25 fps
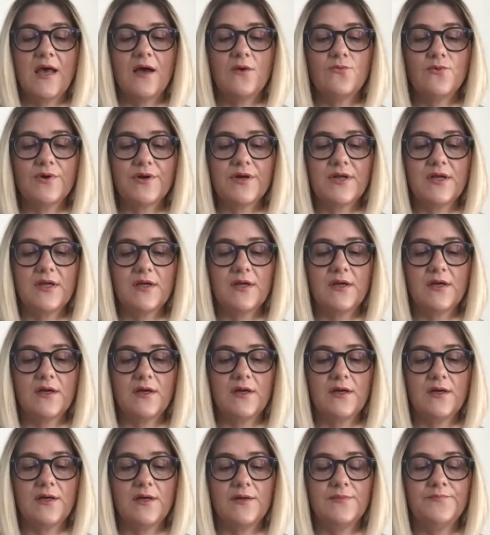working
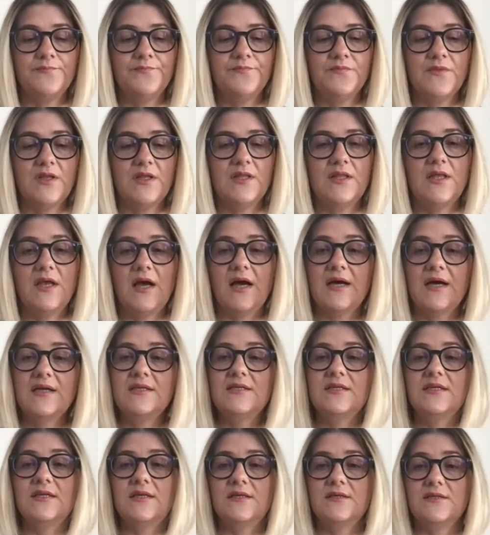in the
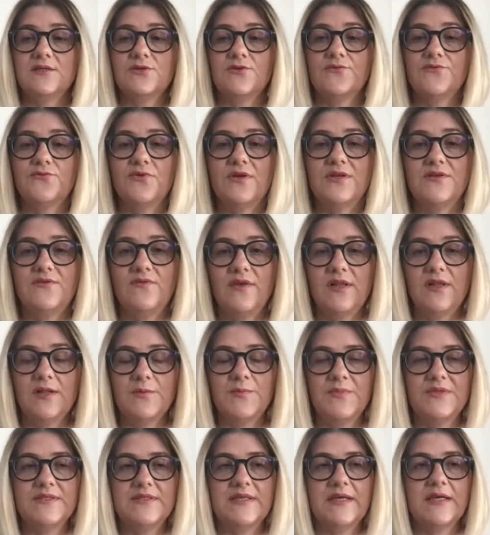IT software
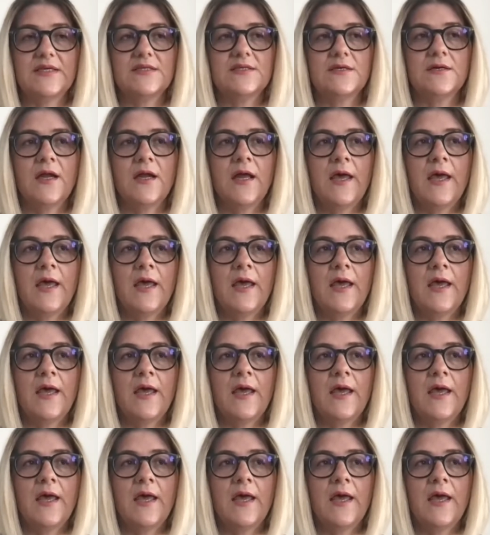development sector.